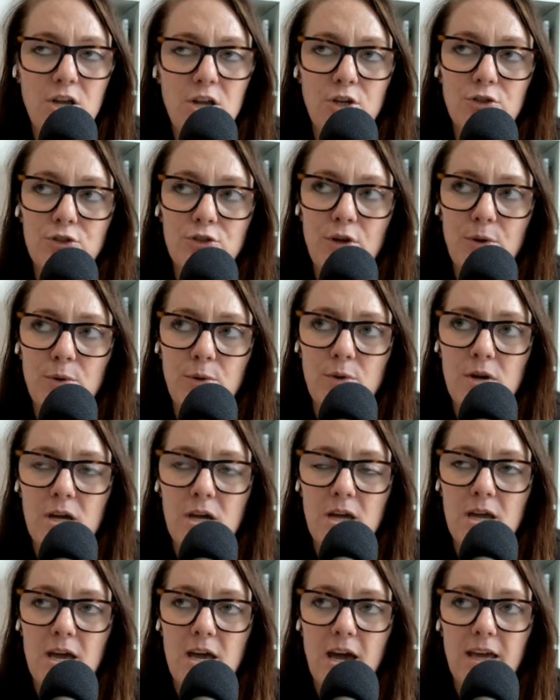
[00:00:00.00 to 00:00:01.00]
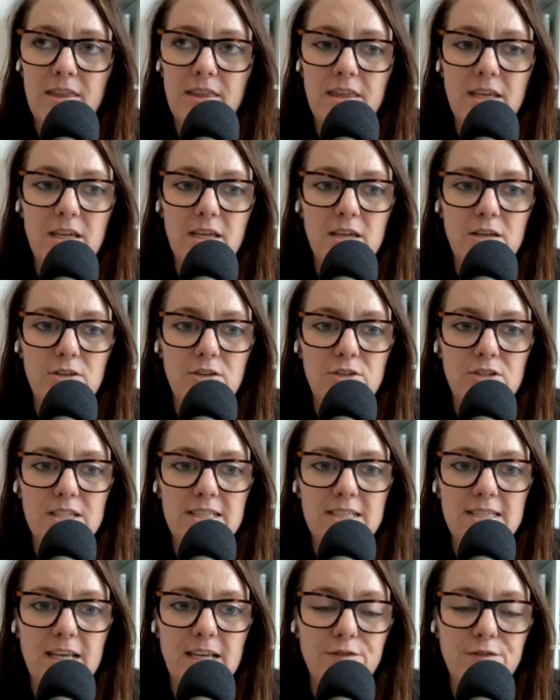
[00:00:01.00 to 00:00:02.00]
So I think
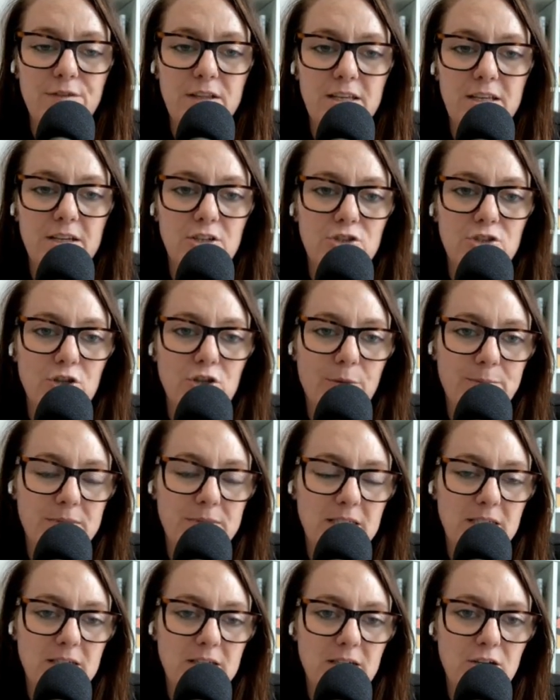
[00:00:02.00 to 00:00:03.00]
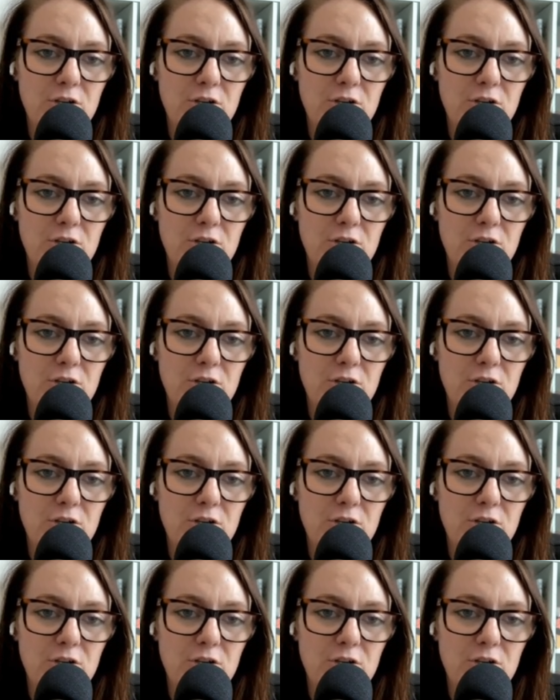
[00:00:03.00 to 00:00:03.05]
successfully adopting